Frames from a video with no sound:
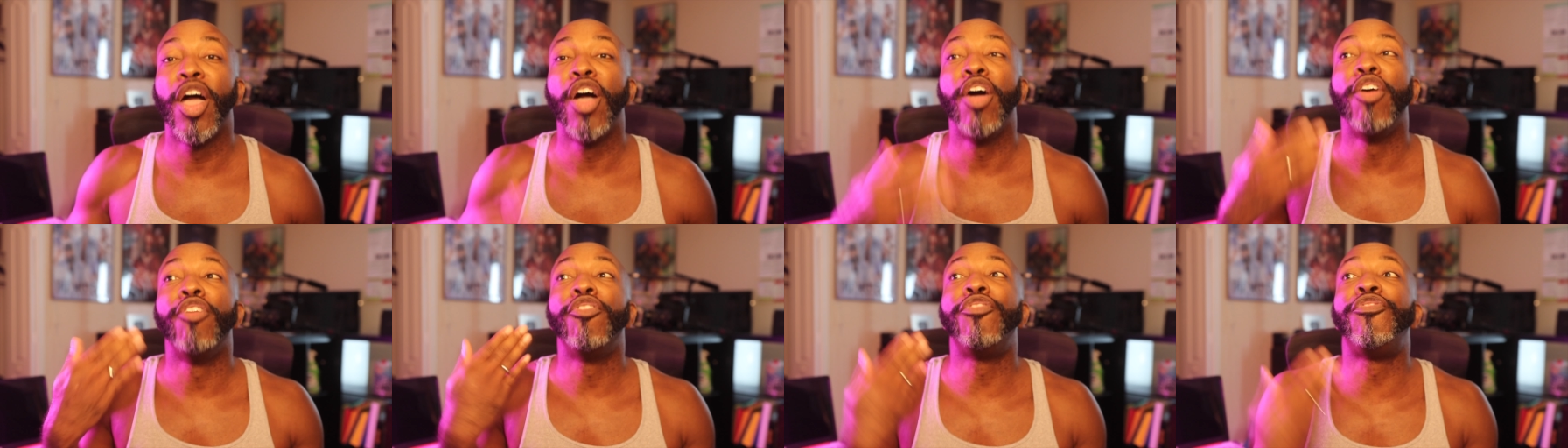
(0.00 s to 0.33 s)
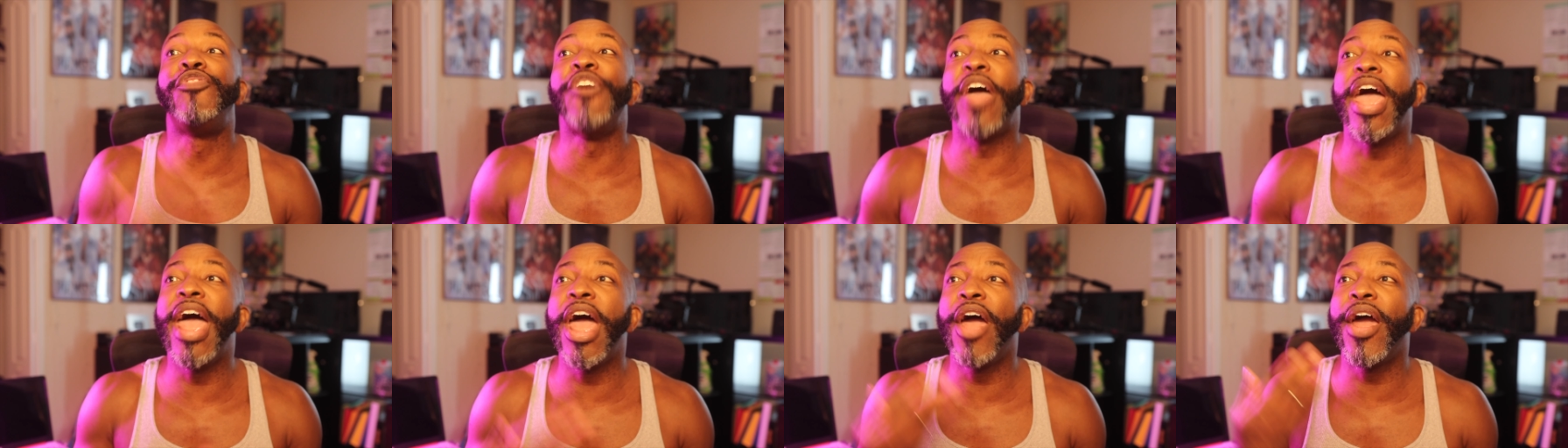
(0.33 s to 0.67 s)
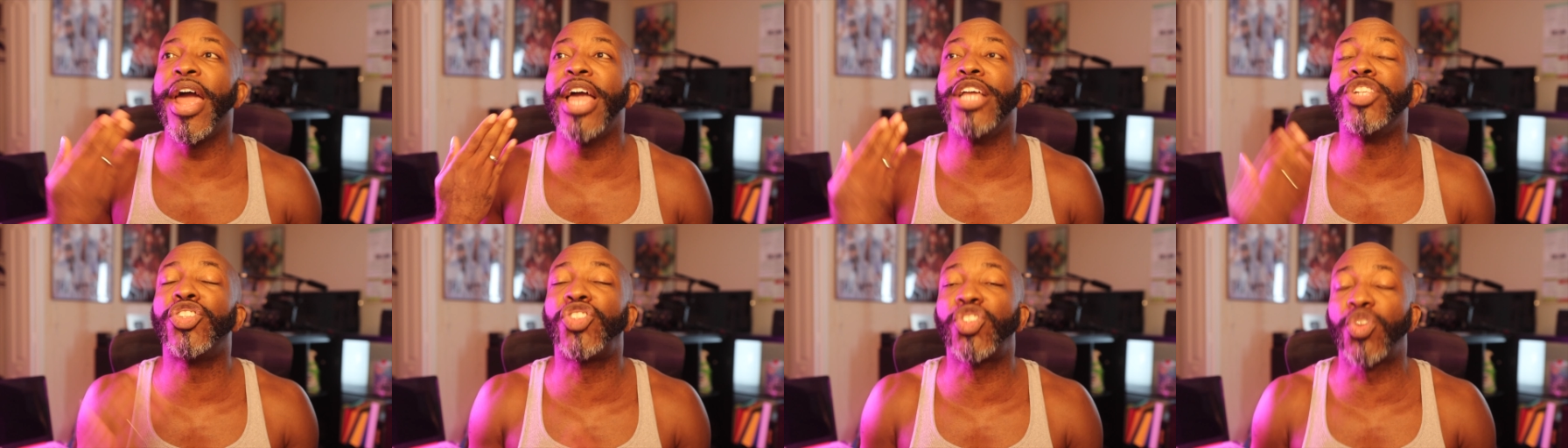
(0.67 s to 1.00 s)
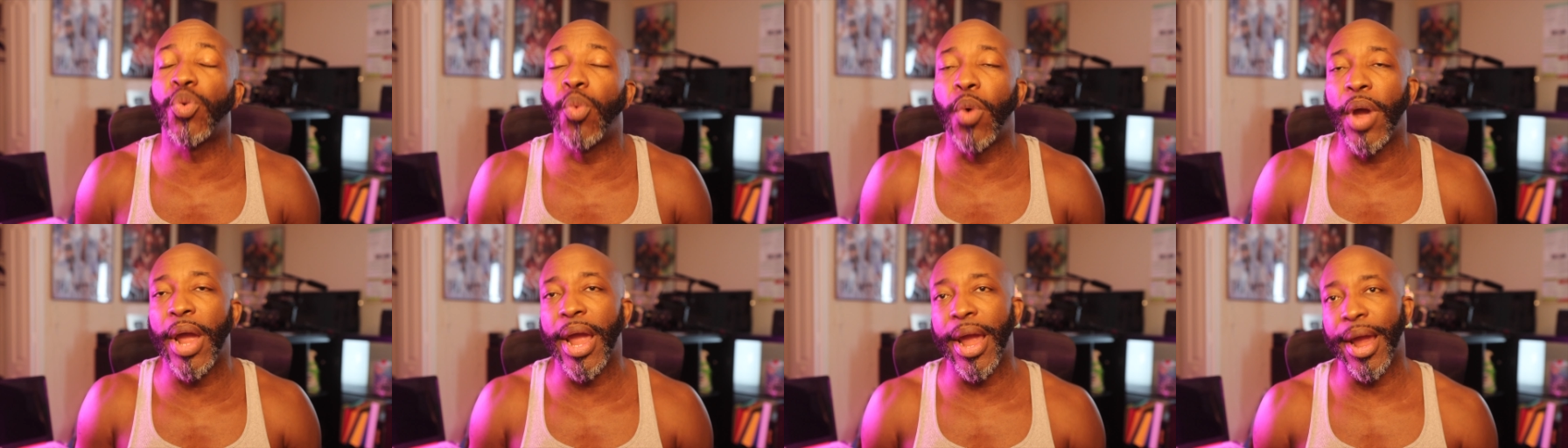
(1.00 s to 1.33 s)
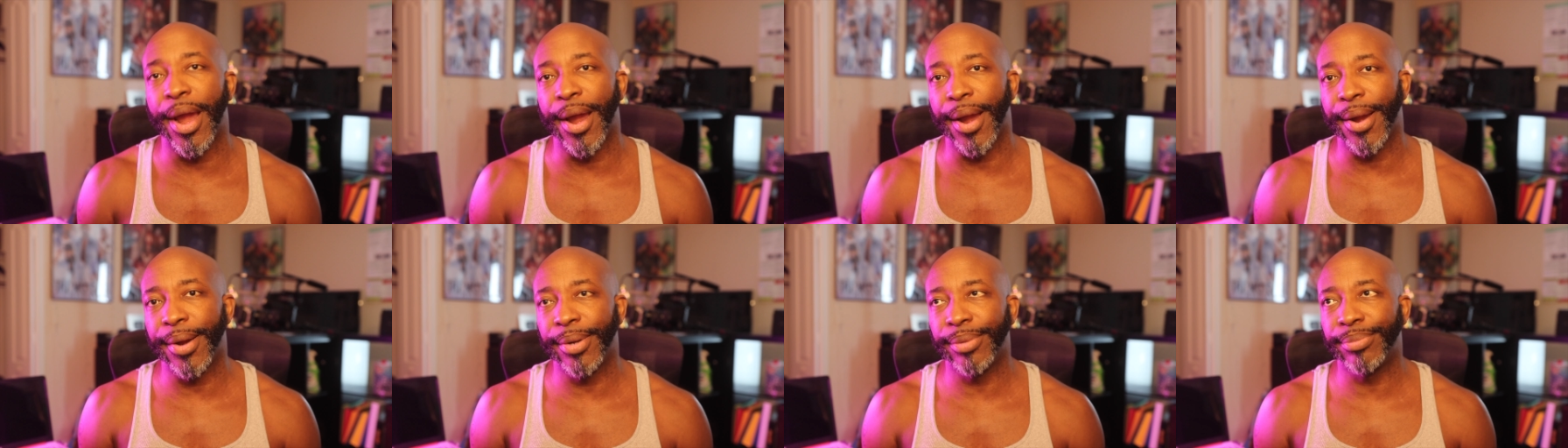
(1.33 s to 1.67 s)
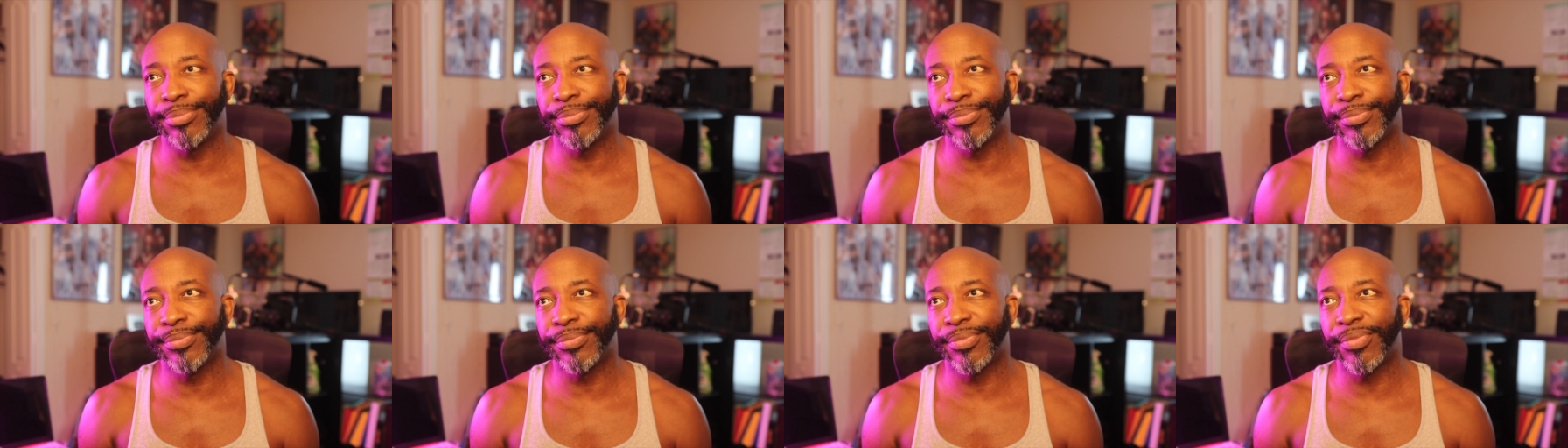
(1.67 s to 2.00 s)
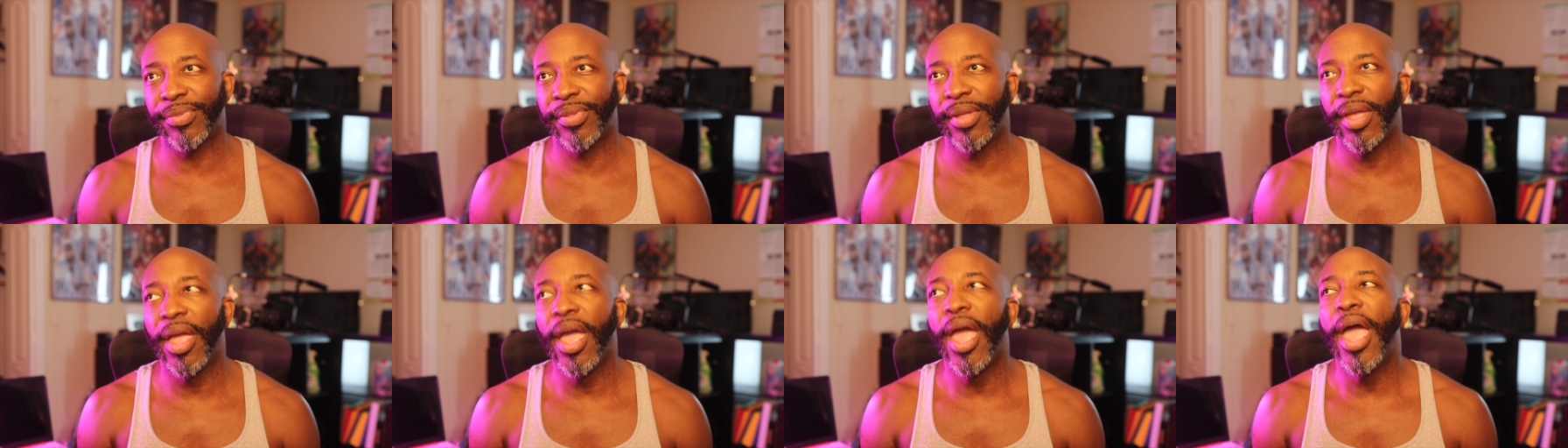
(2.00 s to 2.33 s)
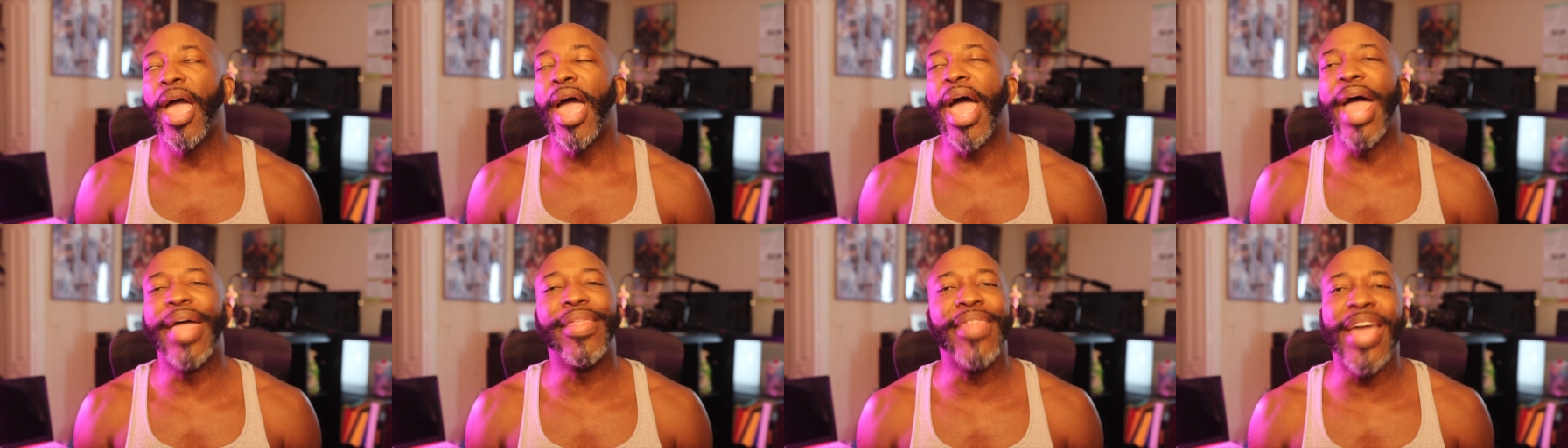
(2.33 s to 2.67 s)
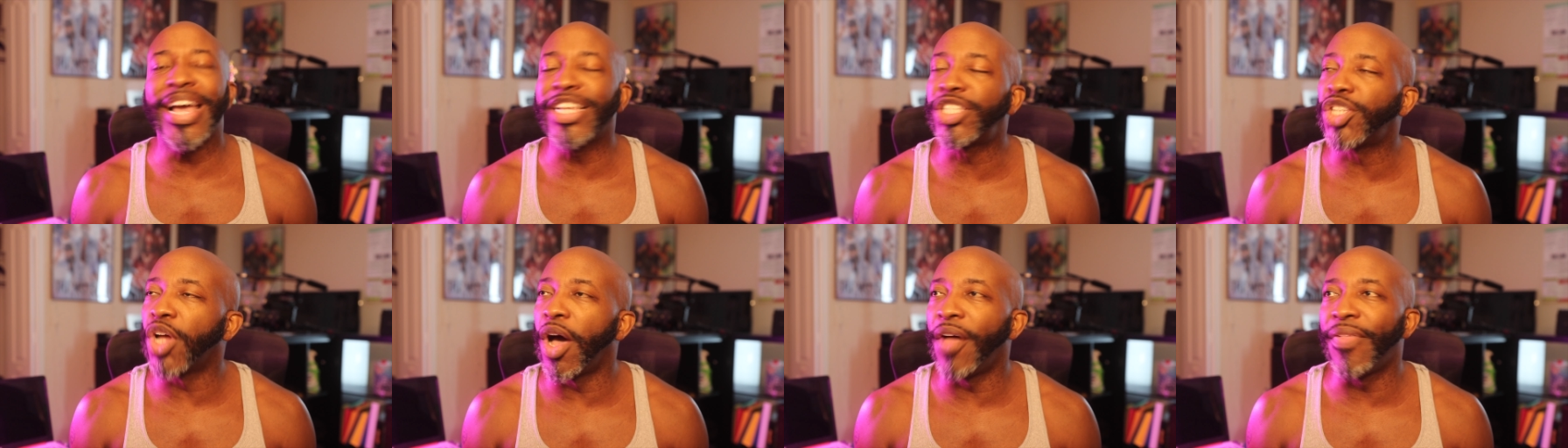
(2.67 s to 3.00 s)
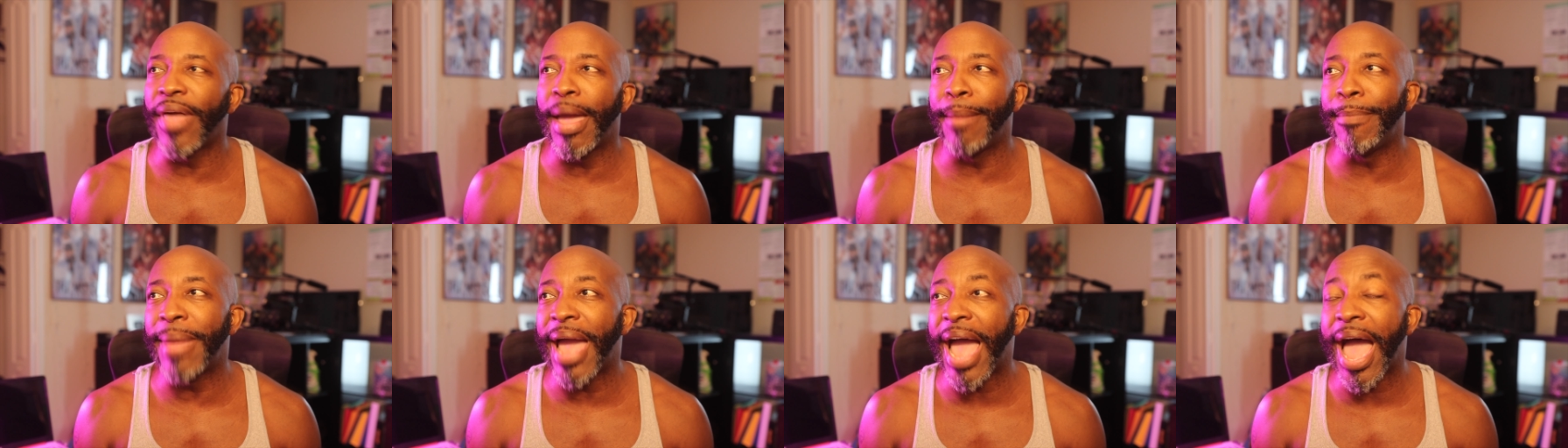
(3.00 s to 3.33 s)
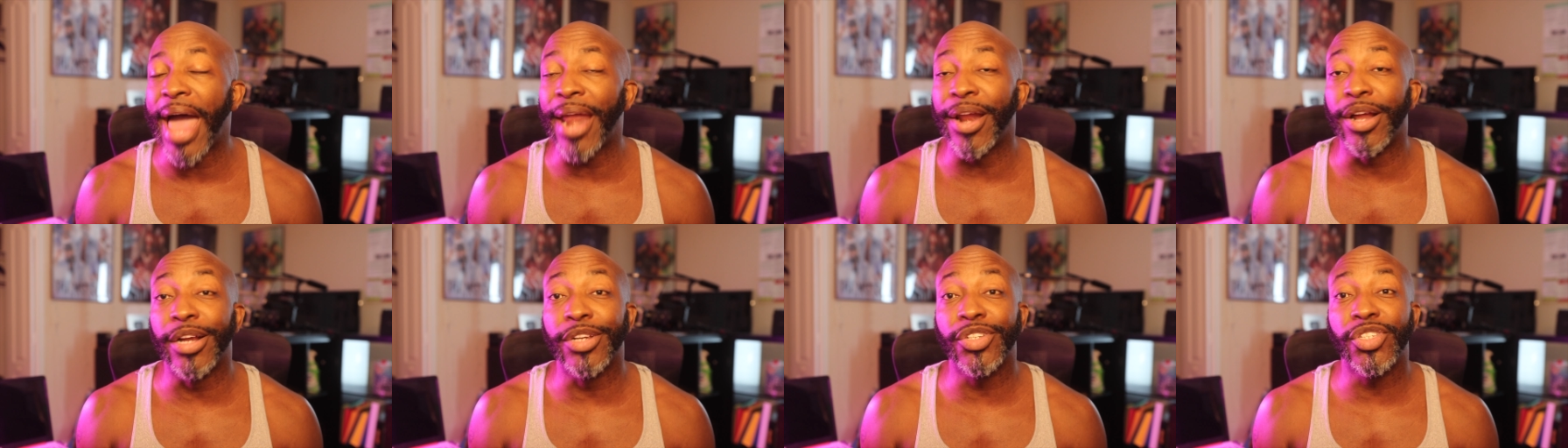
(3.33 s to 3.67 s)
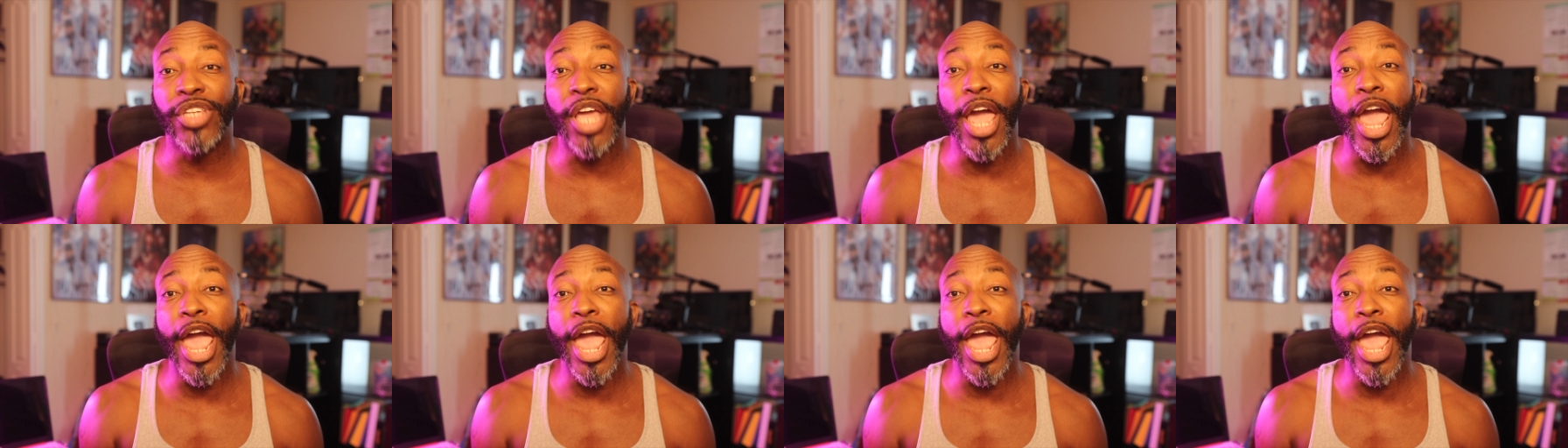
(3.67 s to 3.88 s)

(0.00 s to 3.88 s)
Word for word: Fair and square. And that's all that matters.